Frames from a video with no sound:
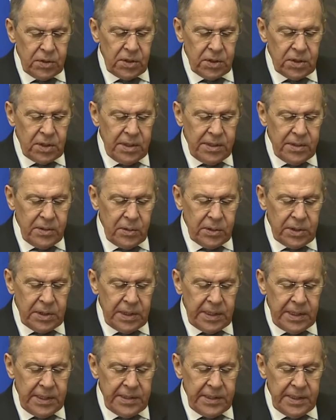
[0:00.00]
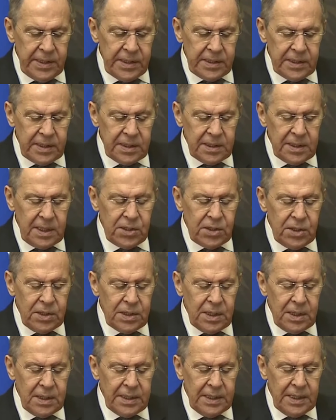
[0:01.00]
To our
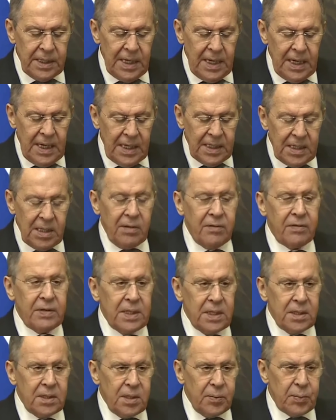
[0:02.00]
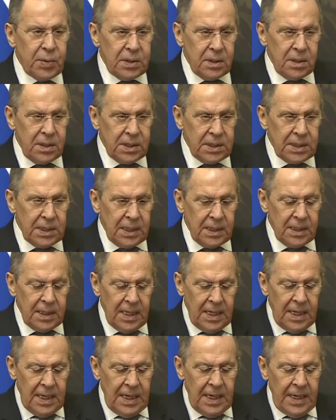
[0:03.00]
disappointment, there is still a
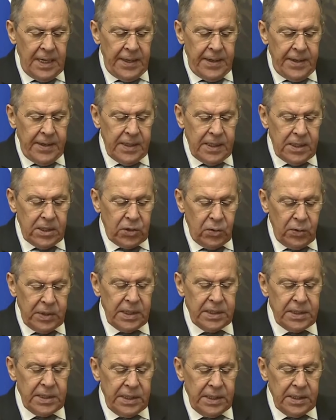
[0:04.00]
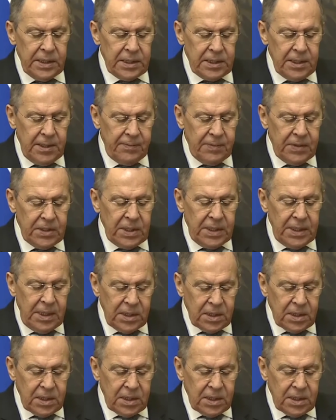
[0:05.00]
lot of conflict potential.